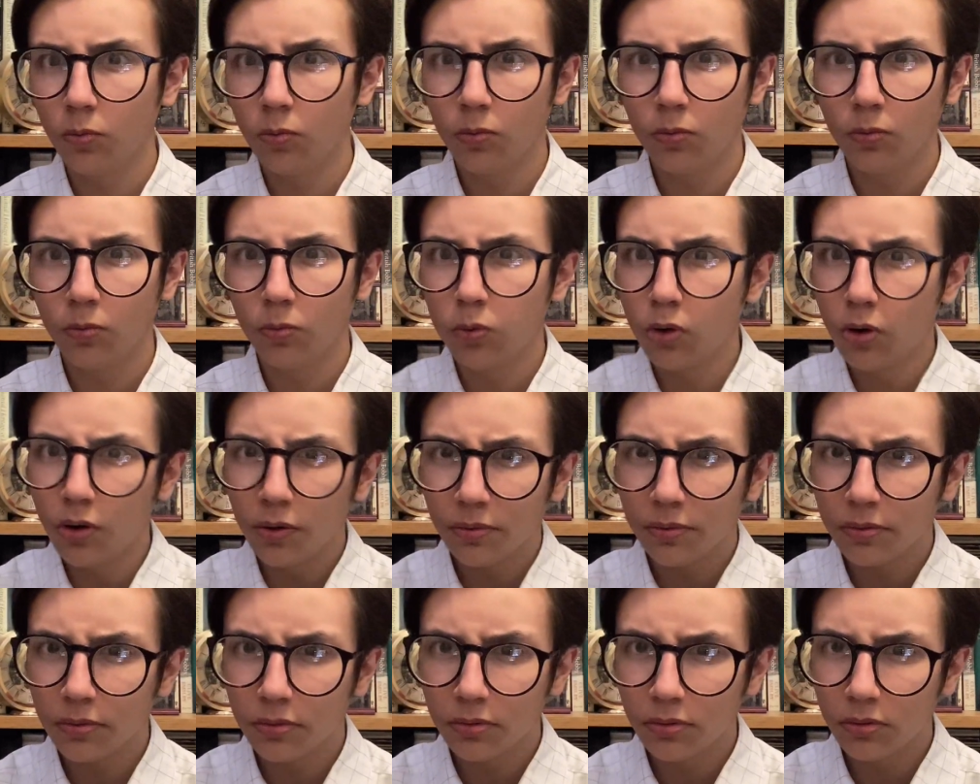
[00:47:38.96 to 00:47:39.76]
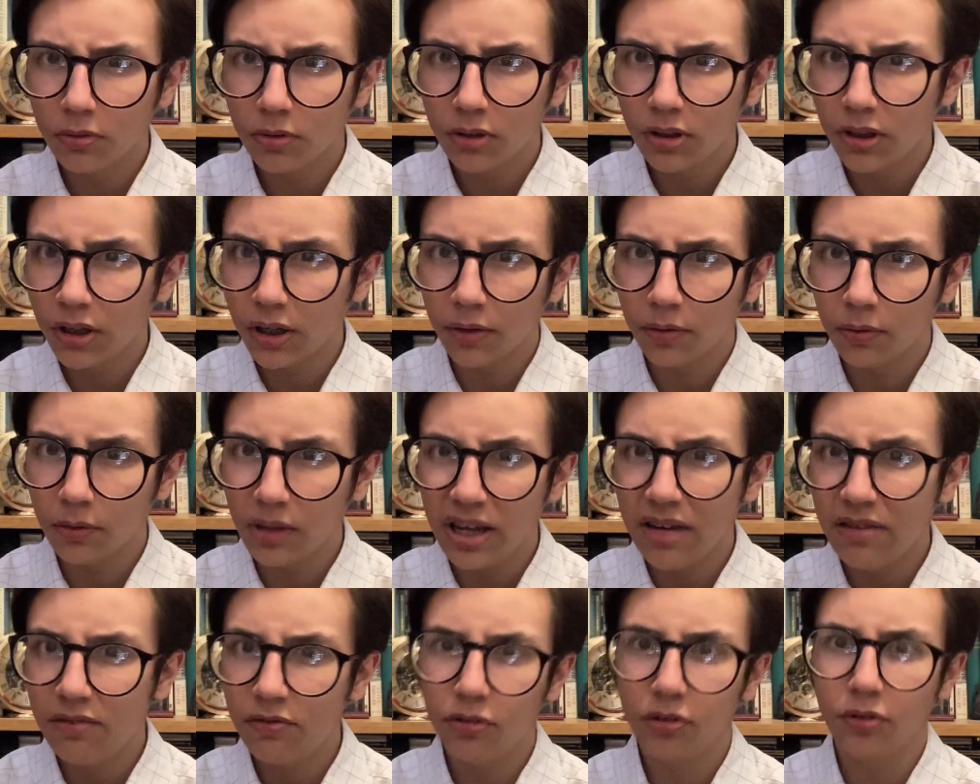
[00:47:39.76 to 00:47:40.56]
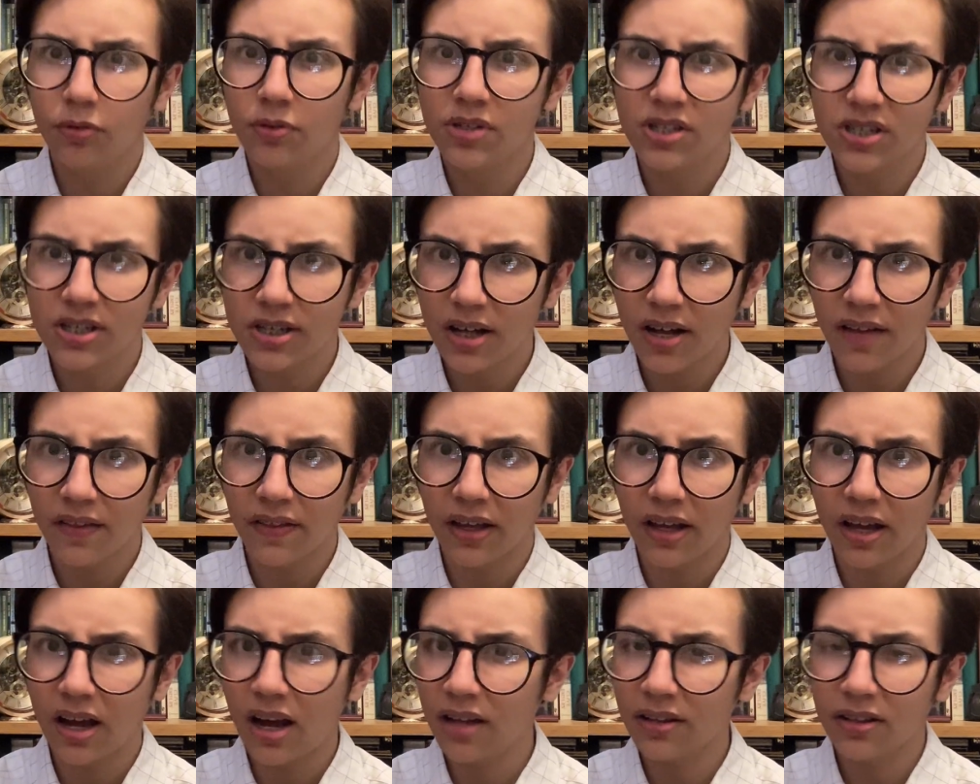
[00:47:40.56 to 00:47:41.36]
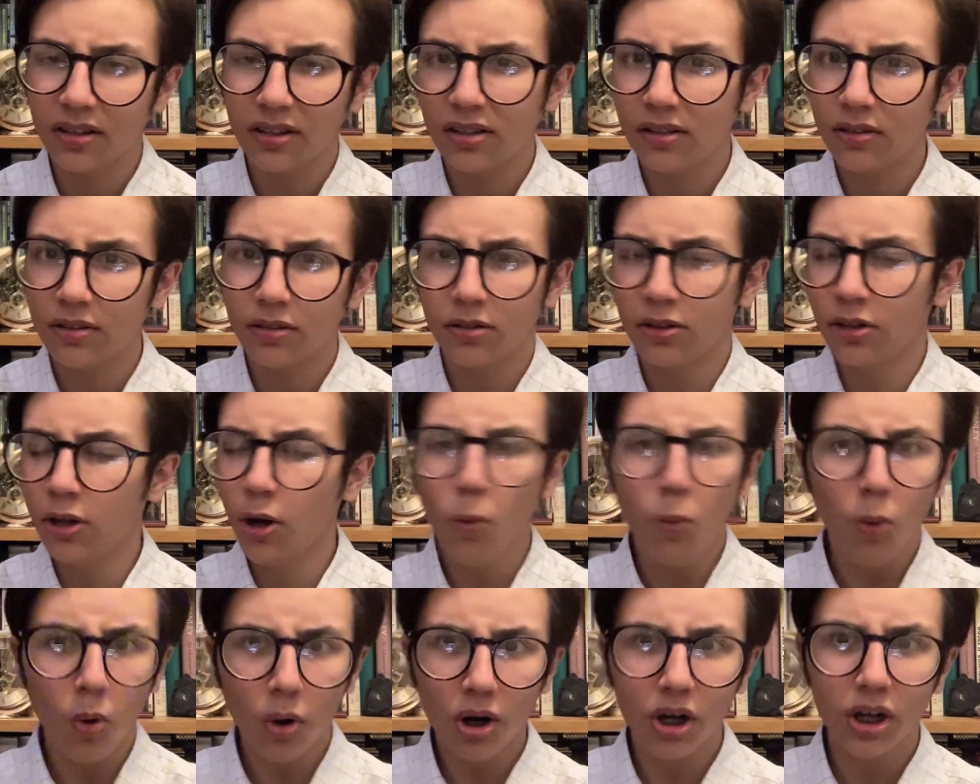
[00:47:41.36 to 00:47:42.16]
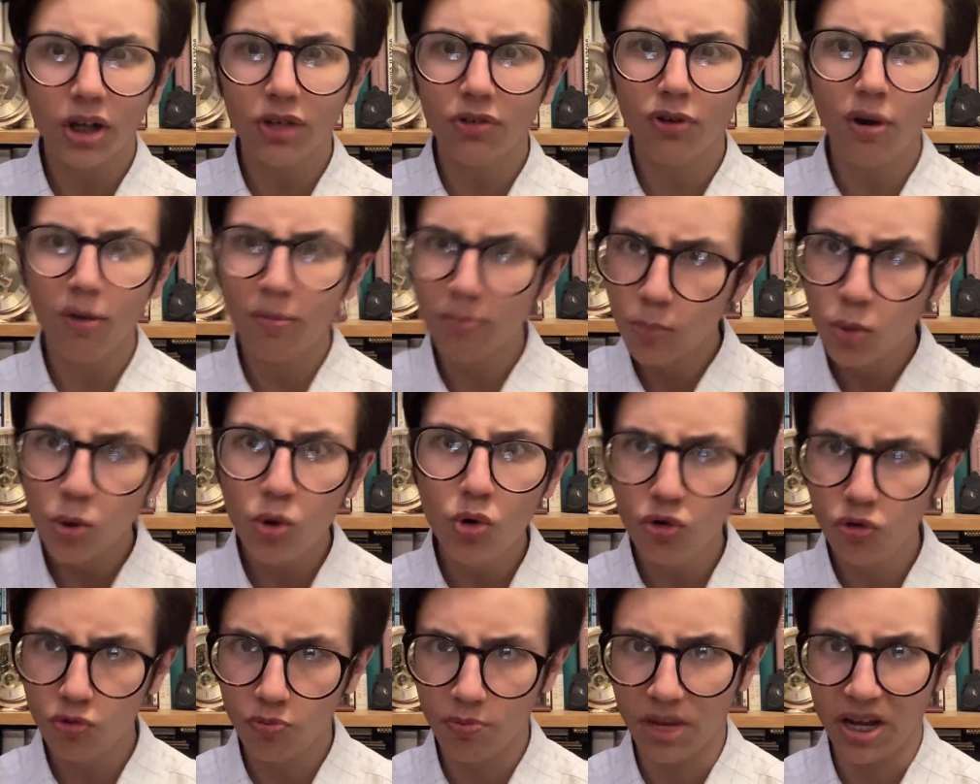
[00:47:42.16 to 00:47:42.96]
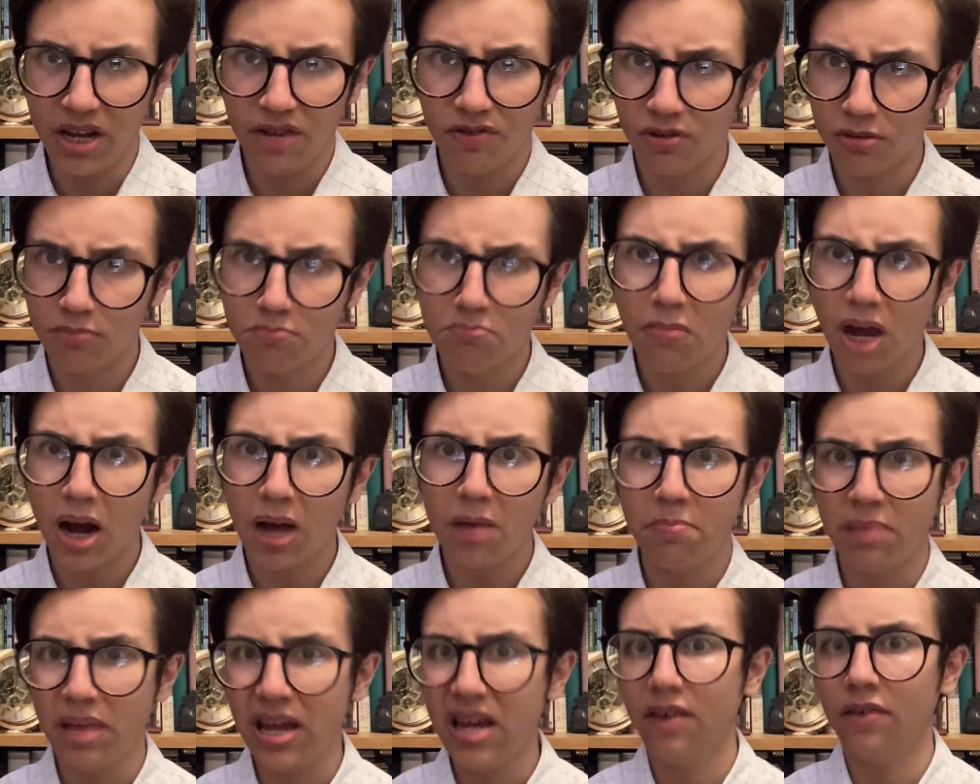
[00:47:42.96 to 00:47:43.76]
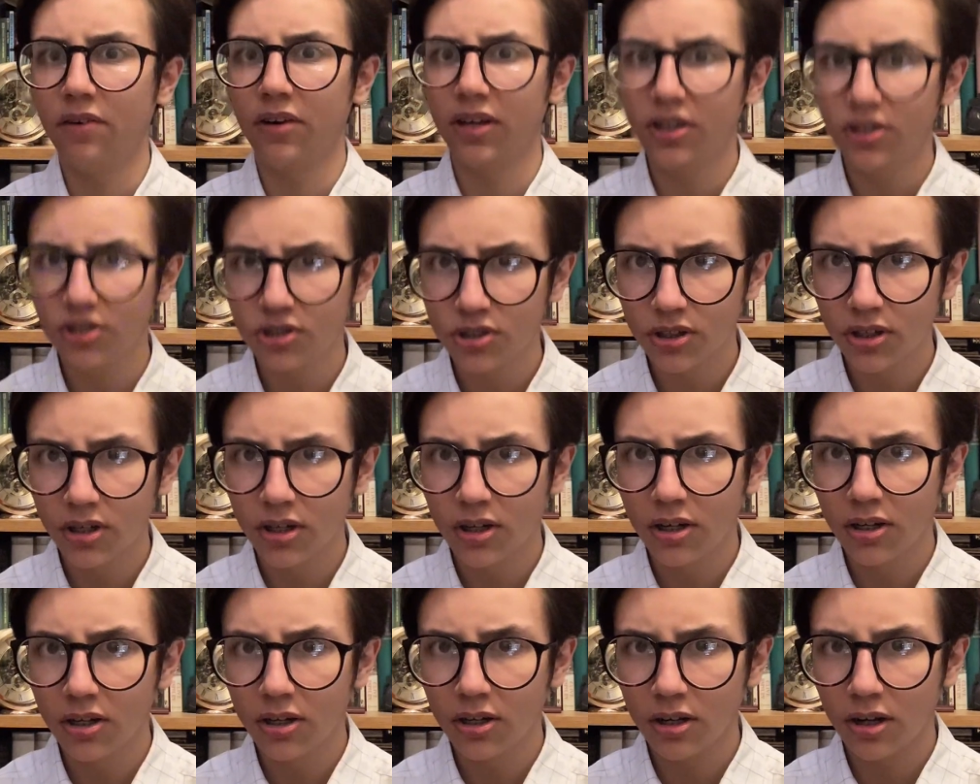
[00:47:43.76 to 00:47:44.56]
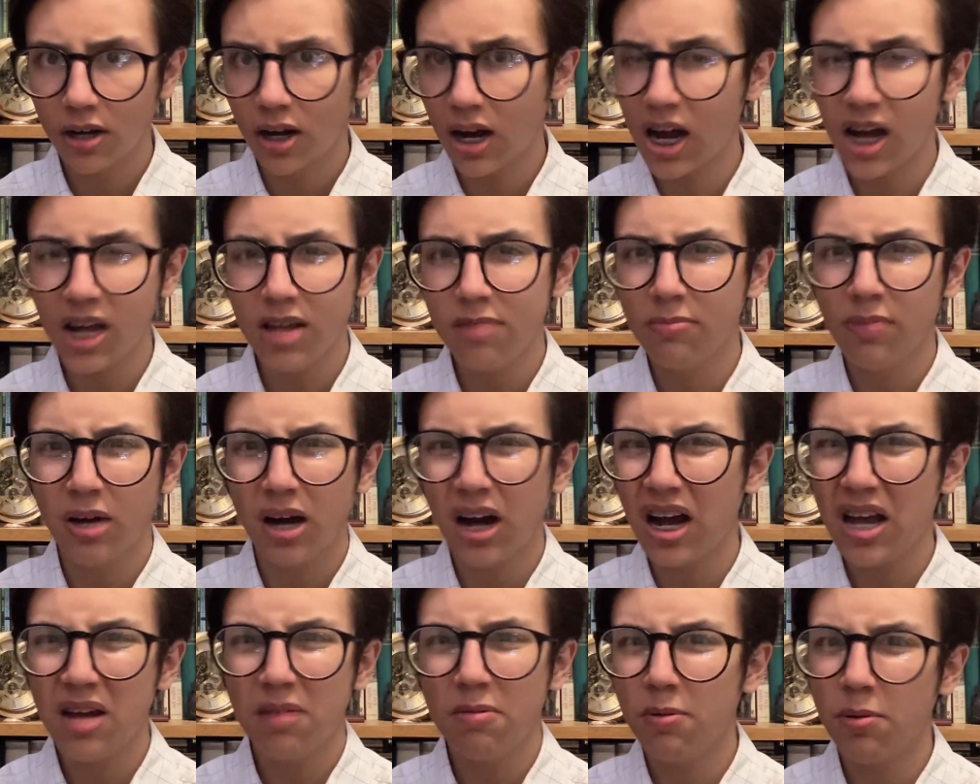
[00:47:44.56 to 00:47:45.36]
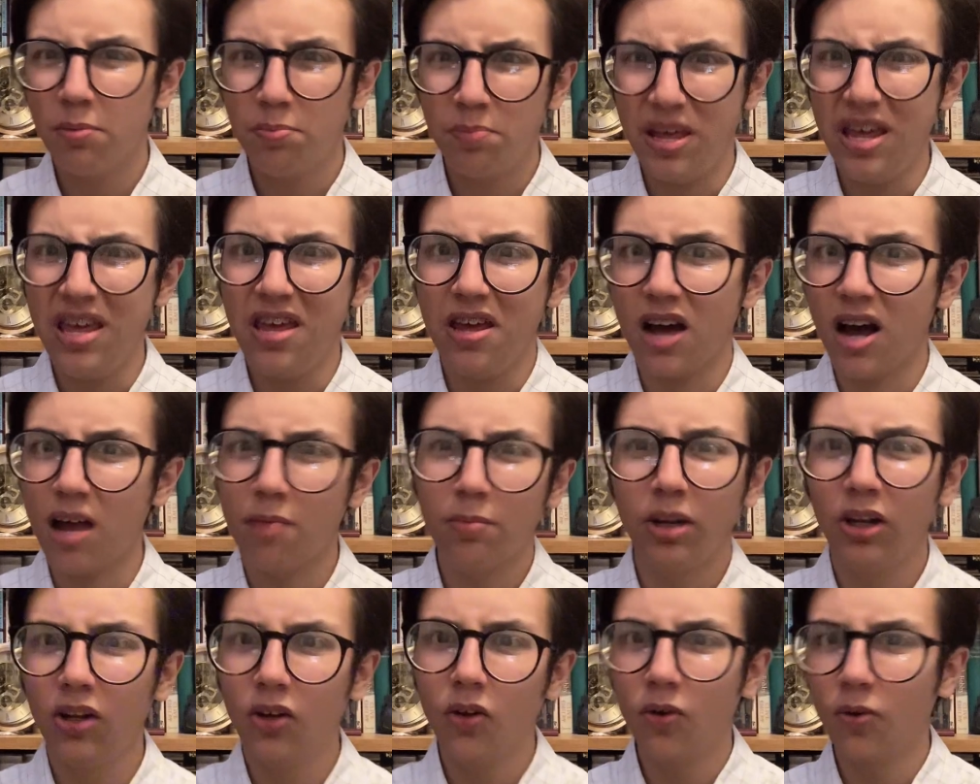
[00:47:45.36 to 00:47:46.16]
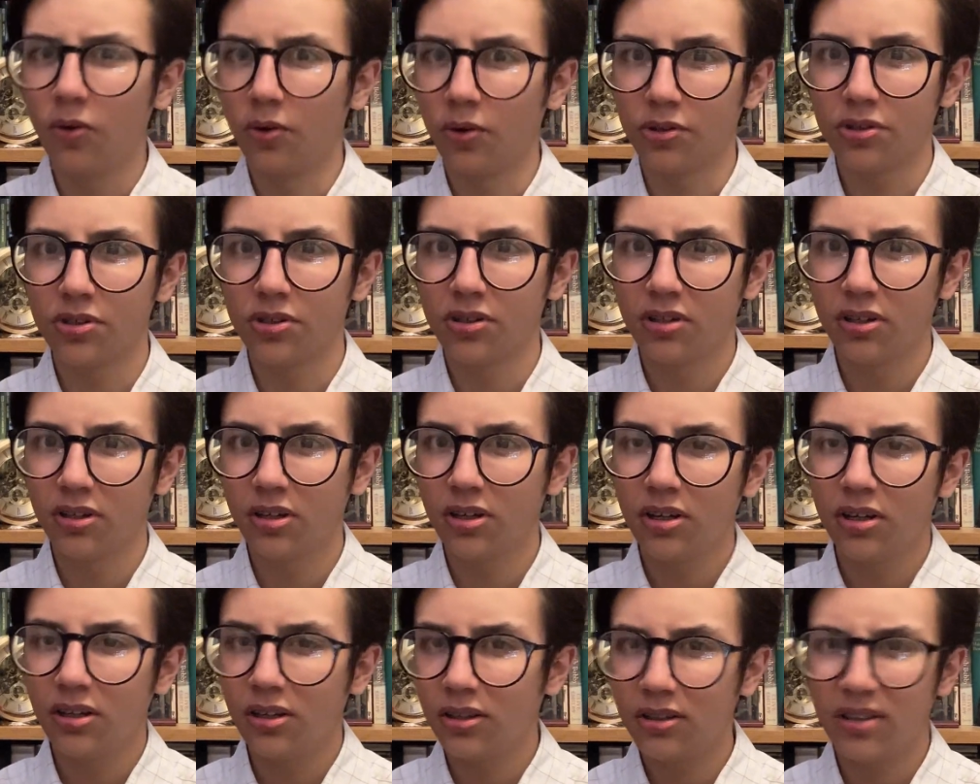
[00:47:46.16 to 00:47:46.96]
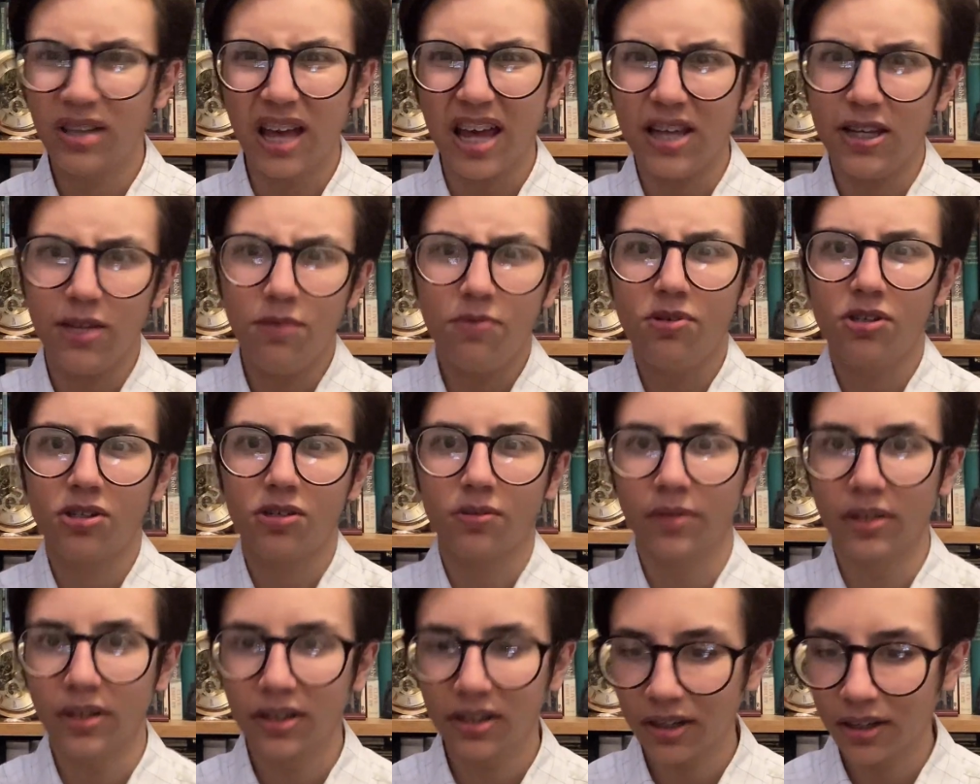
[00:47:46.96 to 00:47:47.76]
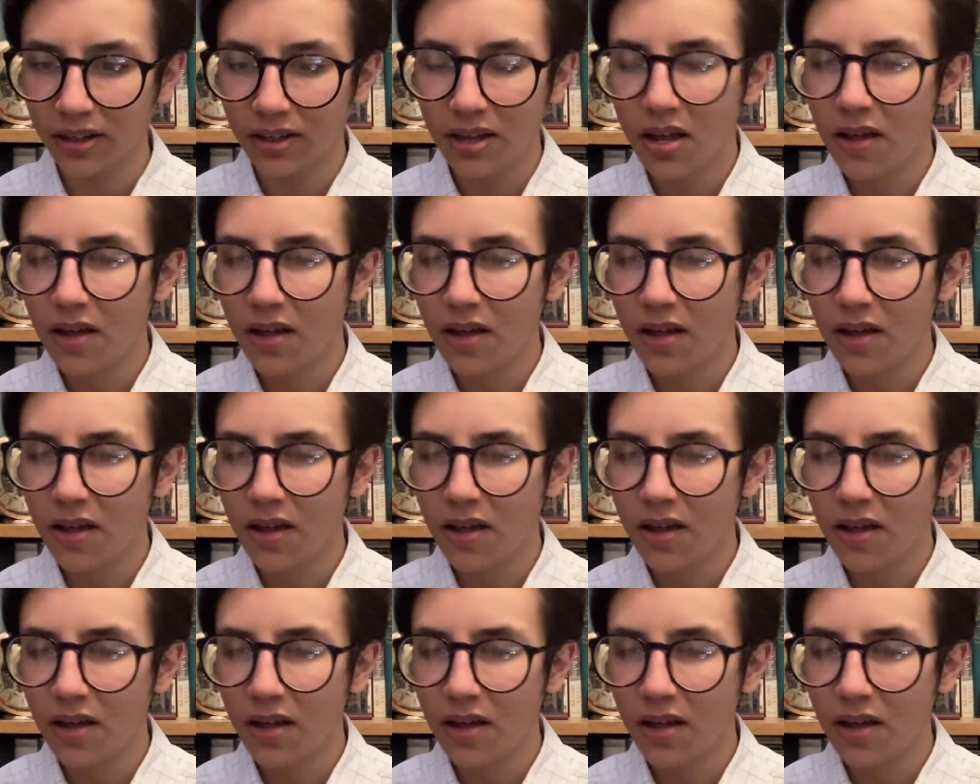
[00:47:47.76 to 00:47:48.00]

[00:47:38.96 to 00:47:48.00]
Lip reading: what, influences are there? No one can remove me from my peerage. I am a peer, I'm a lord. Get used to it. Like,